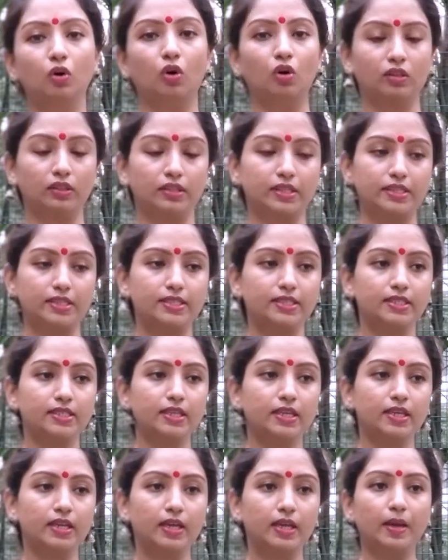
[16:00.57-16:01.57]
all this.
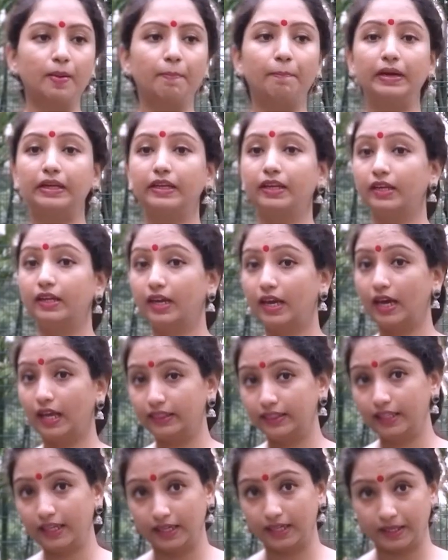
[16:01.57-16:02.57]
But in
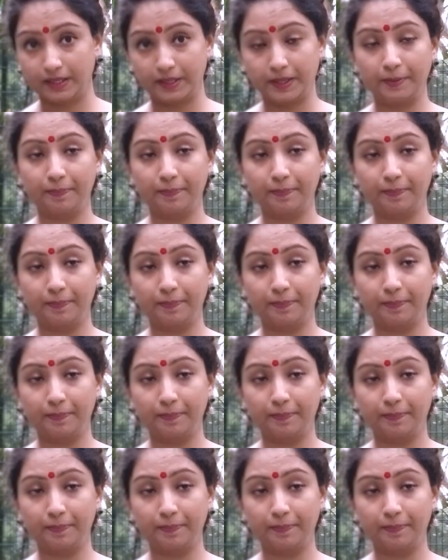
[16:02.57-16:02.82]
Kathak,